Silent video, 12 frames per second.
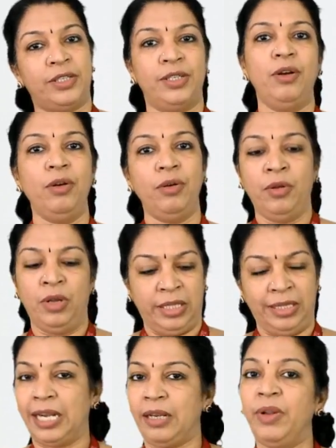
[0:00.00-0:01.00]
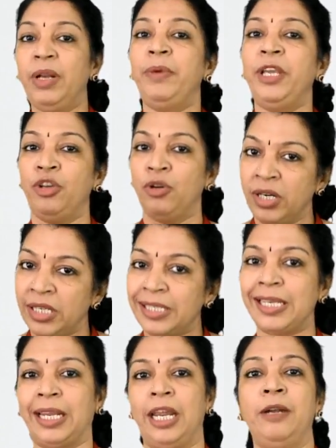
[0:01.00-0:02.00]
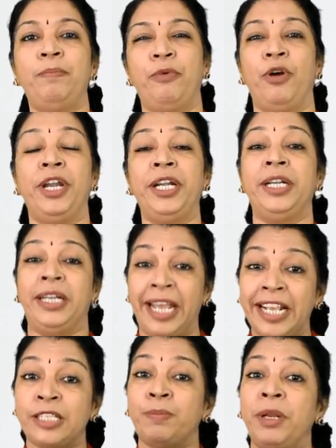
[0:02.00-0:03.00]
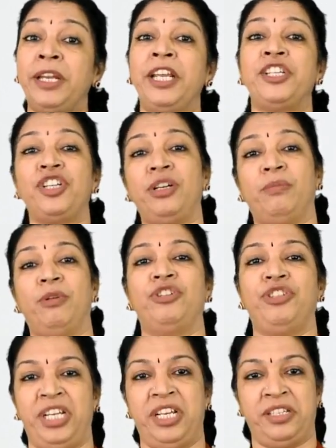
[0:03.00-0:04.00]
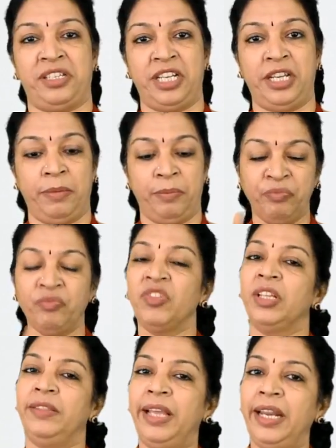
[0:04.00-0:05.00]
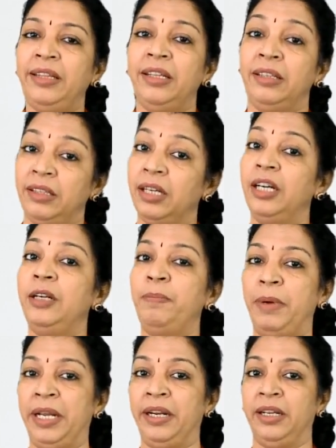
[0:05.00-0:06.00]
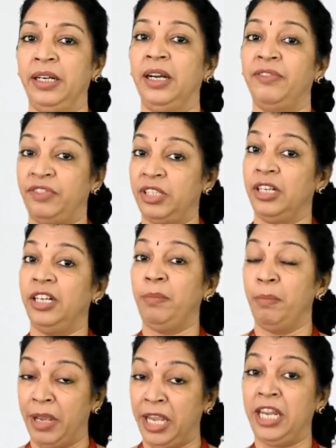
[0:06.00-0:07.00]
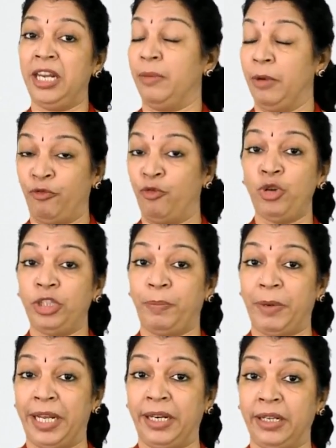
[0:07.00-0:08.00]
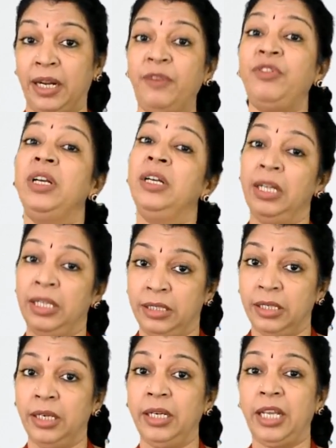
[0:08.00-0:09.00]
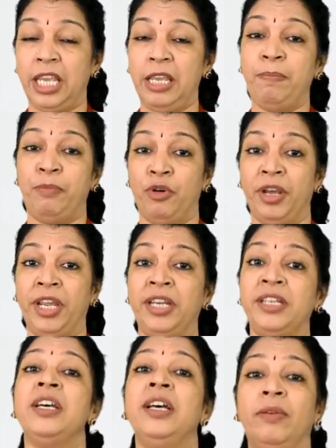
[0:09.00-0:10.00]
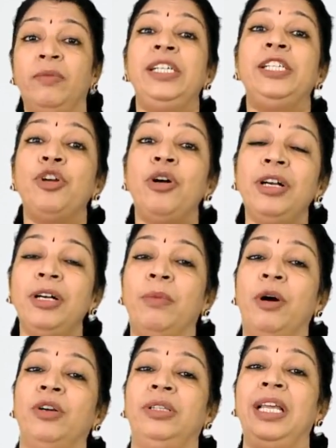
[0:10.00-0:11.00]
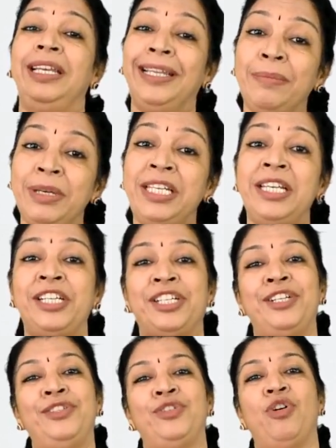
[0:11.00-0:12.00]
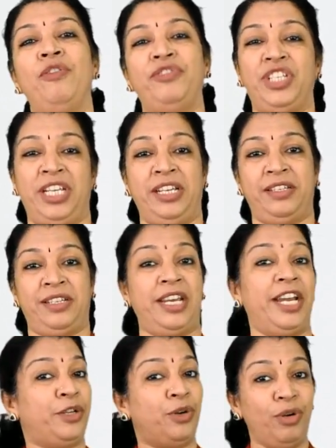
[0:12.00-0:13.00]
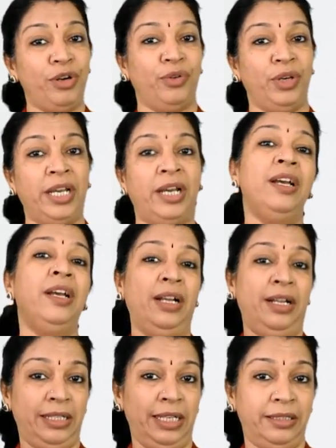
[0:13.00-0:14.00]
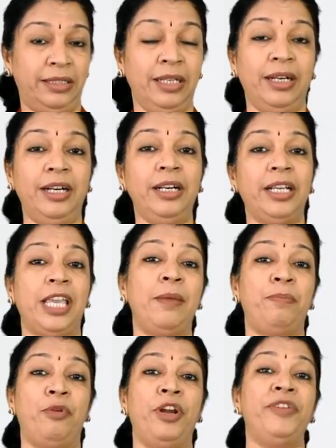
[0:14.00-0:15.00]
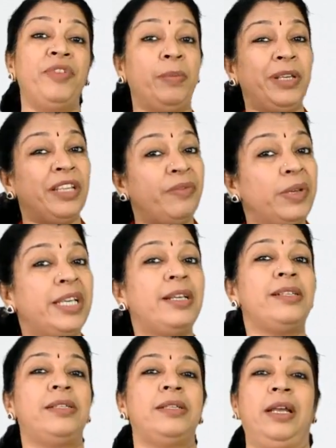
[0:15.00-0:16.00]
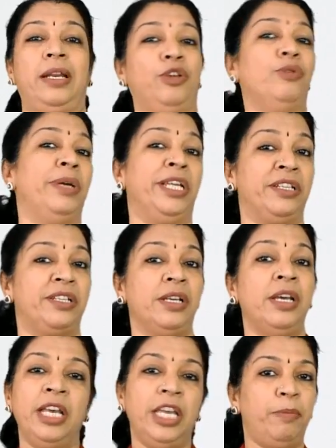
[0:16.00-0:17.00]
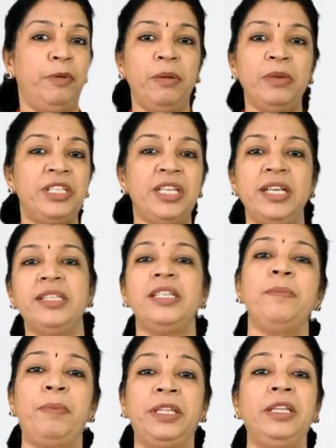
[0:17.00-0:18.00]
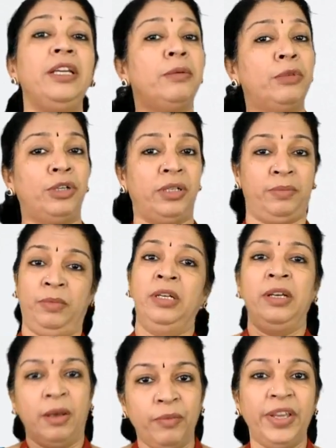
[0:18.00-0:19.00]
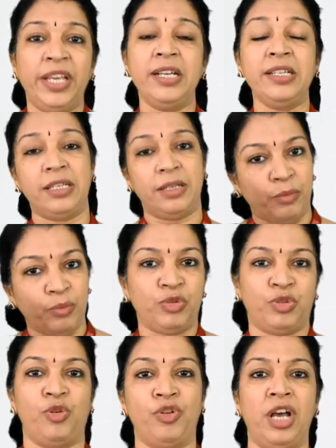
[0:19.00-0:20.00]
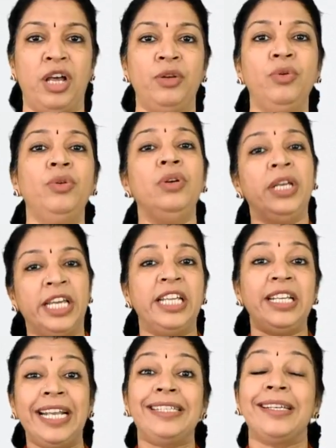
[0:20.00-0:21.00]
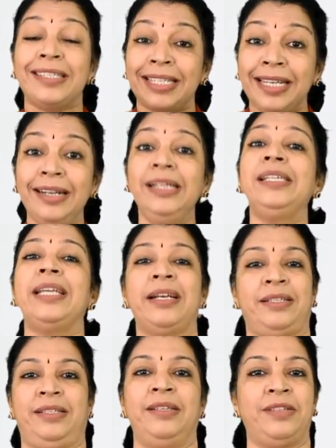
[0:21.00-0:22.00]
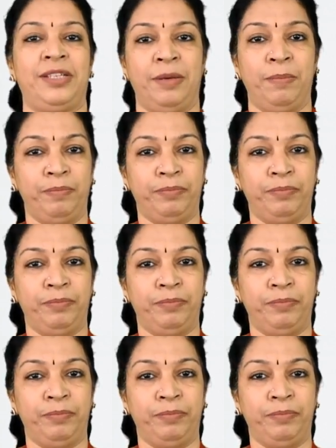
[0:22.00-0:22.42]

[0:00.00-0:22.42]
So that will be your second point, explanation about GST. Then the third paragraph, fourth paragraph, third key point will talk about the limitations of GST. I told you, yeah, the third key point will be the weakest argument. If we GST patti nama weakest sonnalum, it's a single tax system.